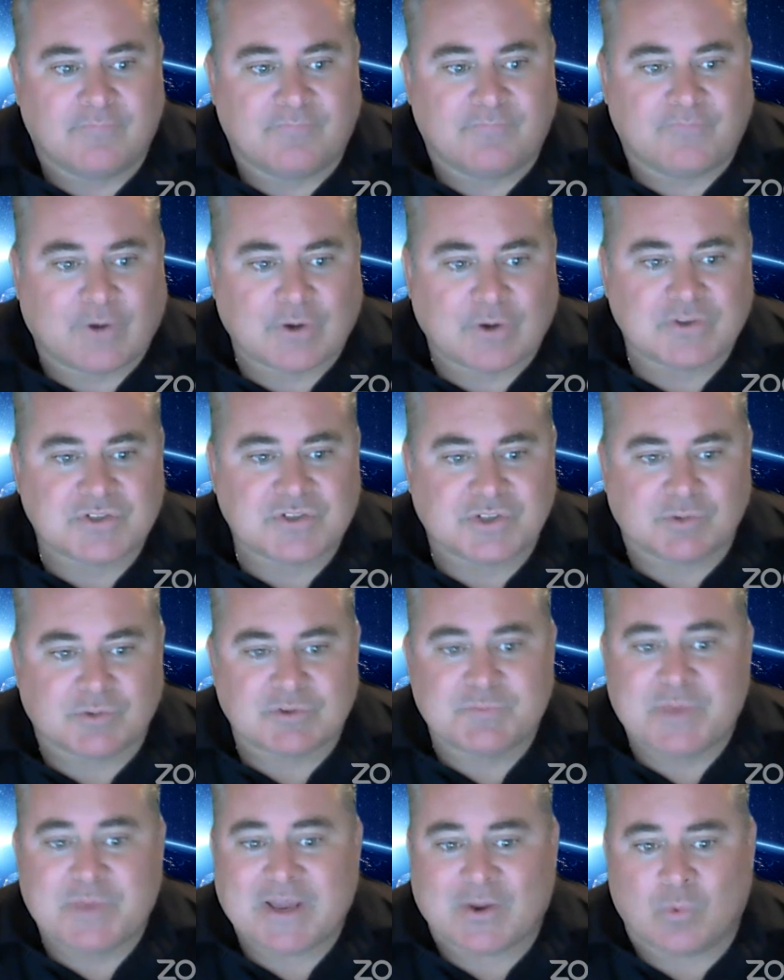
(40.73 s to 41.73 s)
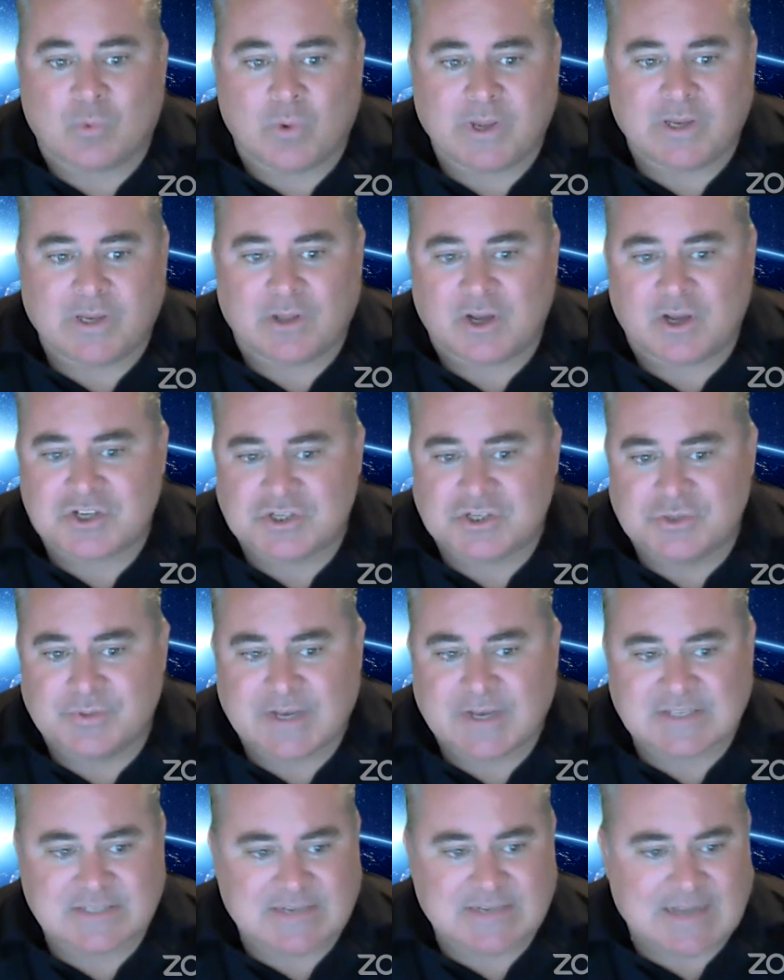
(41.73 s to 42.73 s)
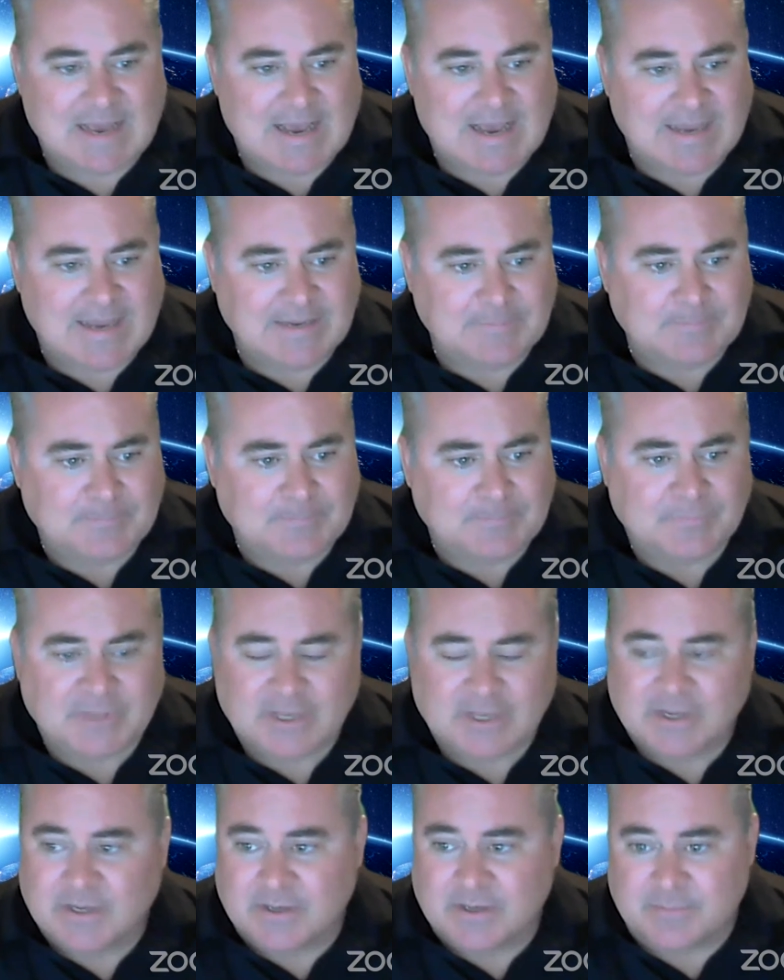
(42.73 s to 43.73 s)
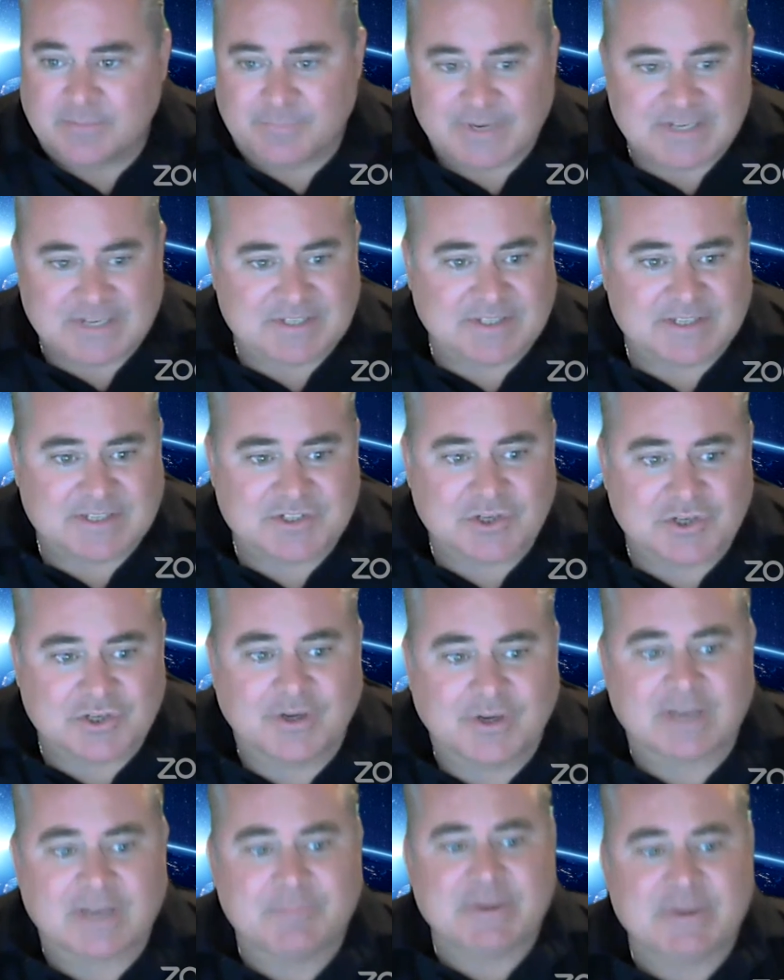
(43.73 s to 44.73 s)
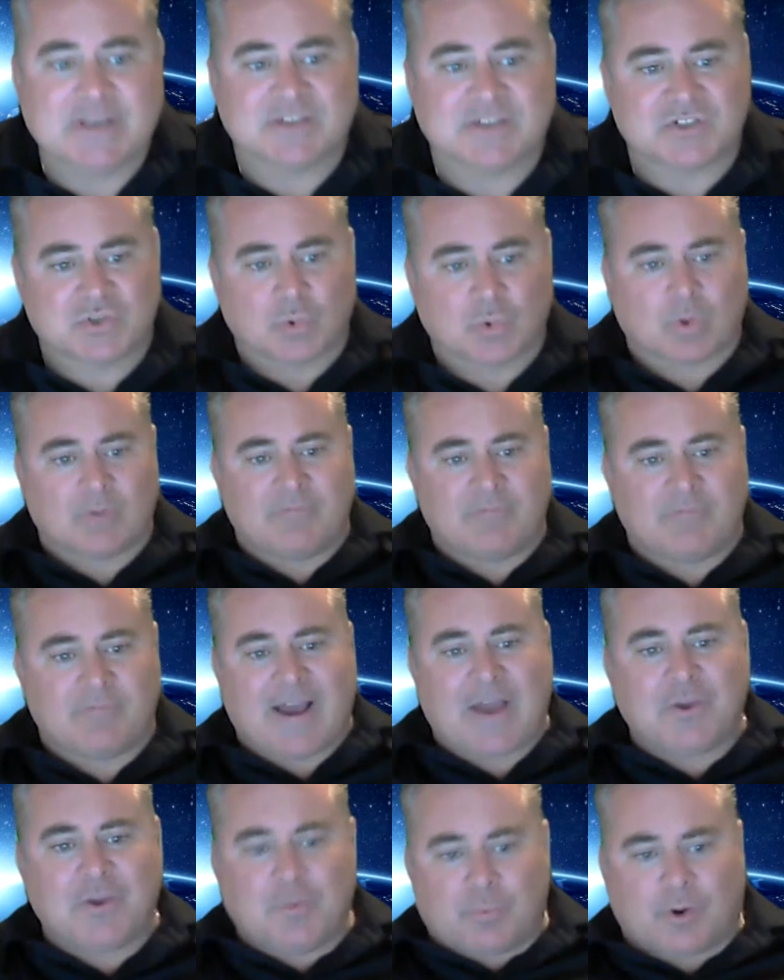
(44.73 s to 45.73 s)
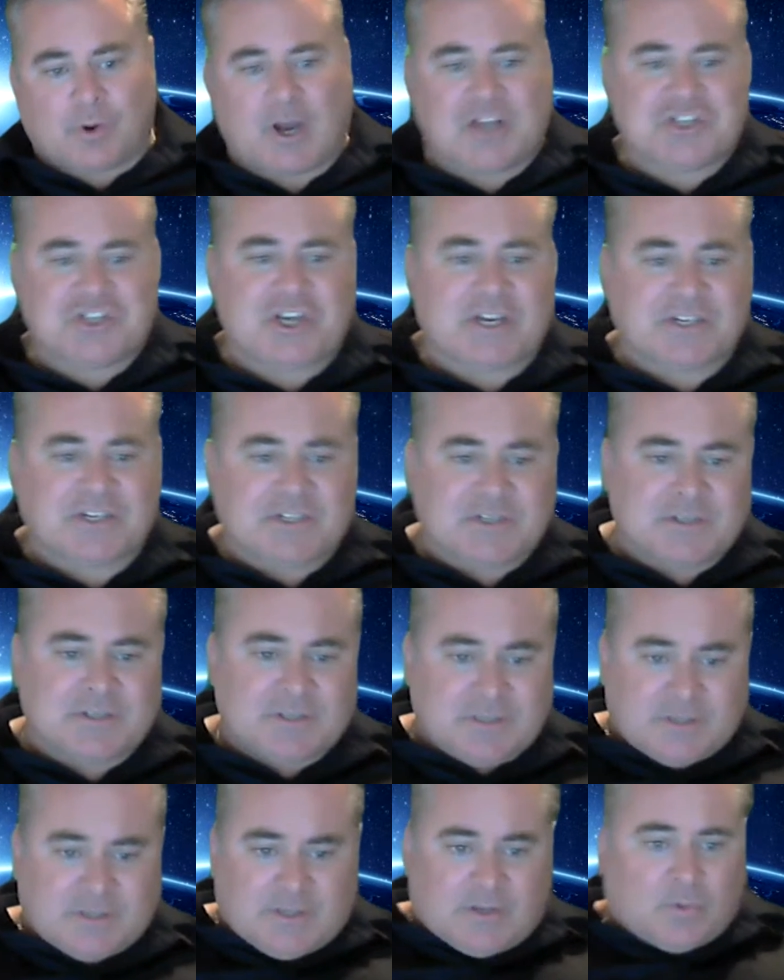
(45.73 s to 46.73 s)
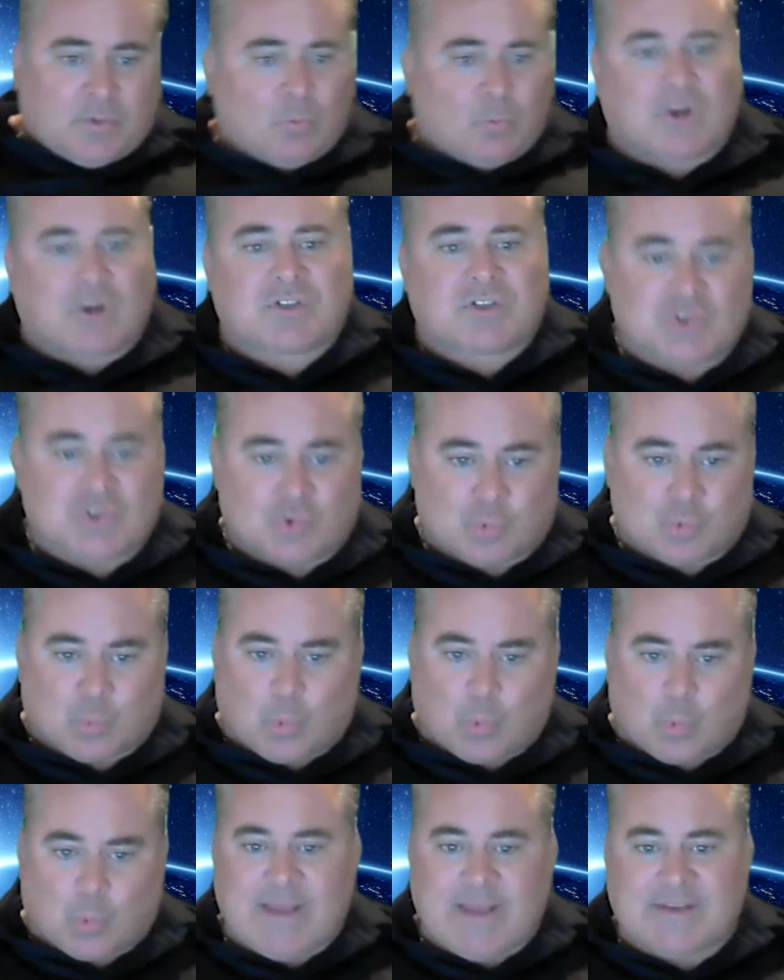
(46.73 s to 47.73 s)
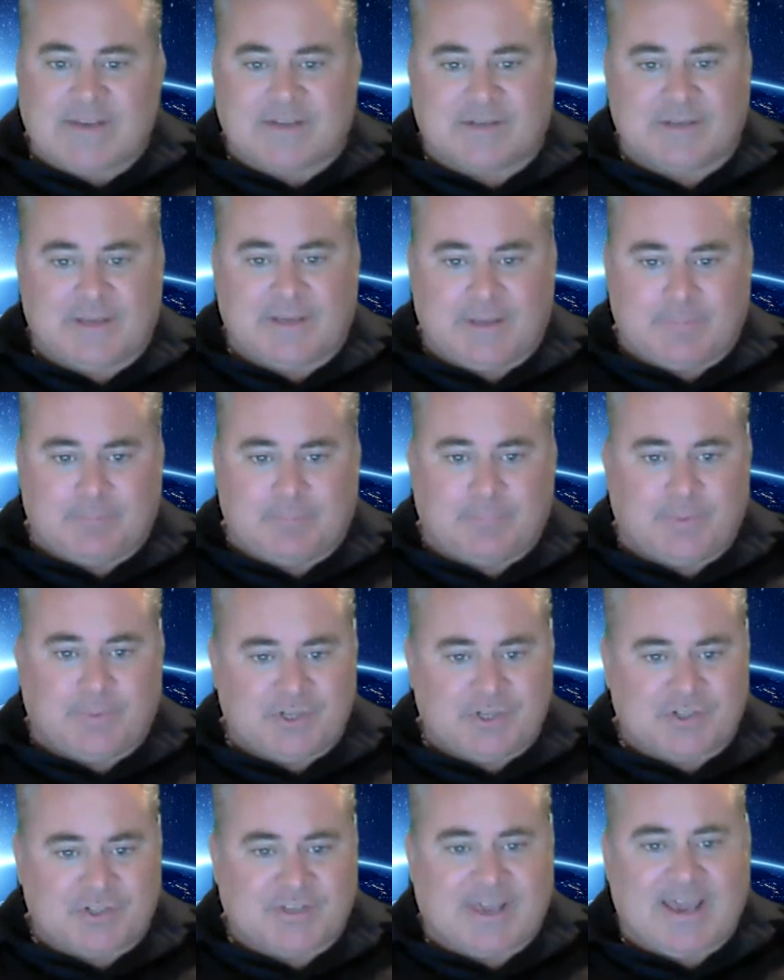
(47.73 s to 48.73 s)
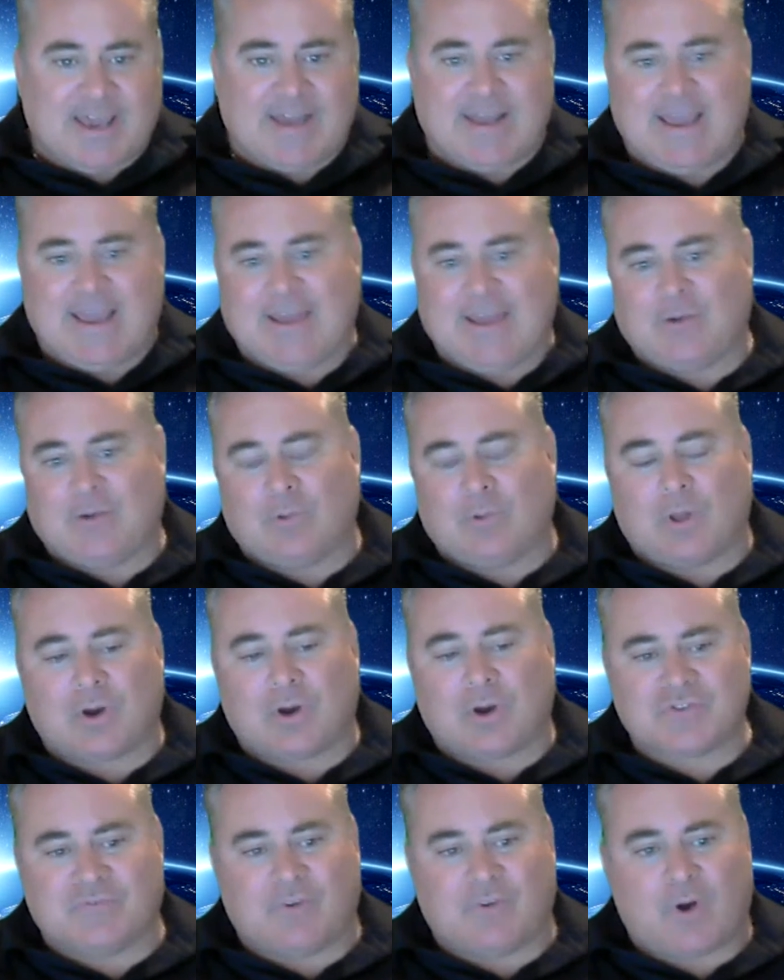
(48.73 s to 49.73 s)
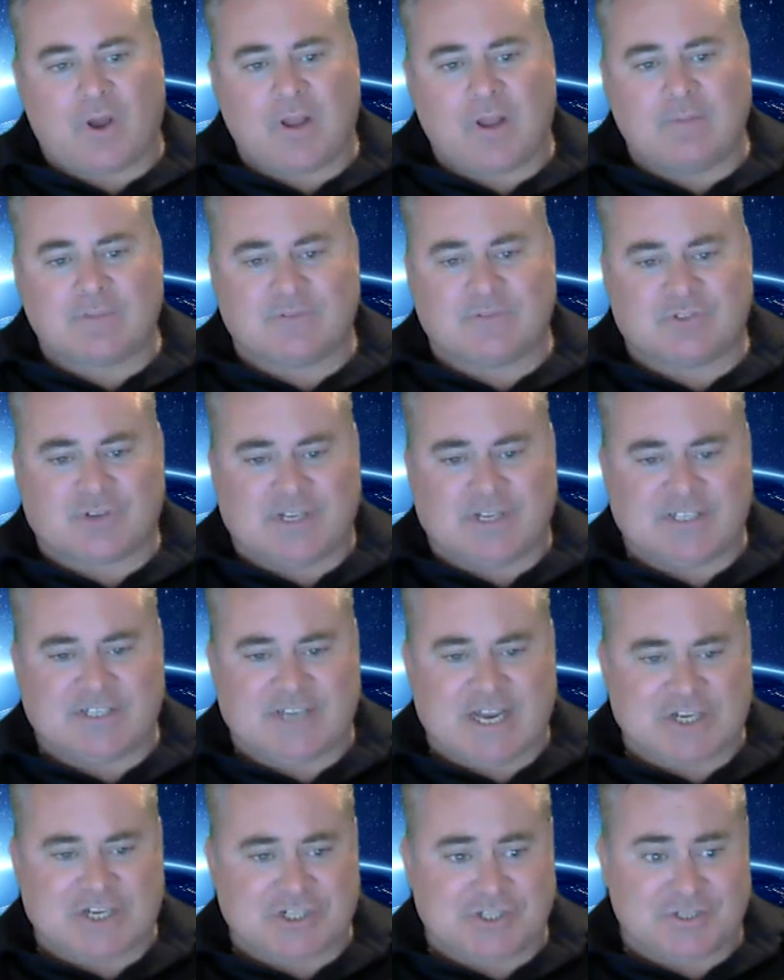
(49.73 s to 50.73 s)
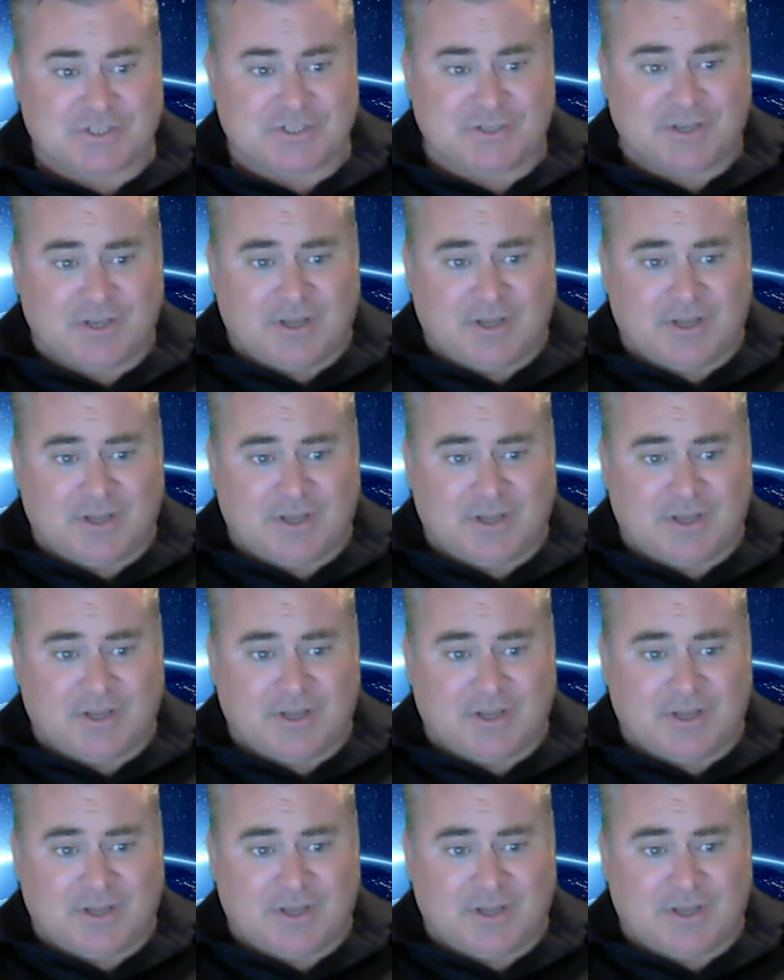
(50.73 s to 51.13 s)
First, there was Bitcoin launched in 2009. Basically, it's turned out to be a store of value project. Works great, but just can't handle large volumes of transactions.